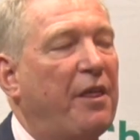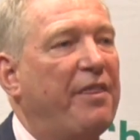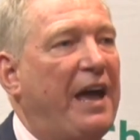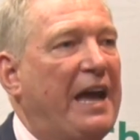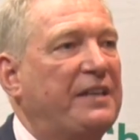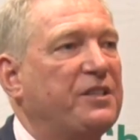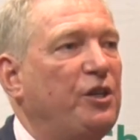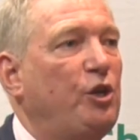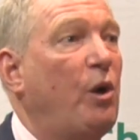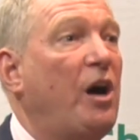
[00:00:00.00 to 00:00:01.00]
that
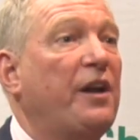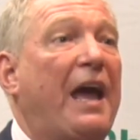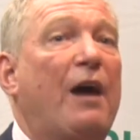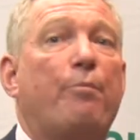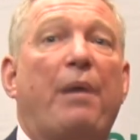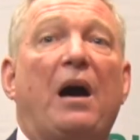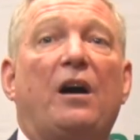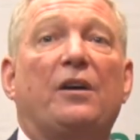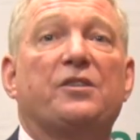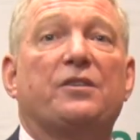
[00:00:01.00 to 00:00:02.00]
you are now
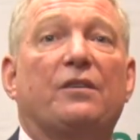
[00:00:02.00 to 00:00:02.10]
part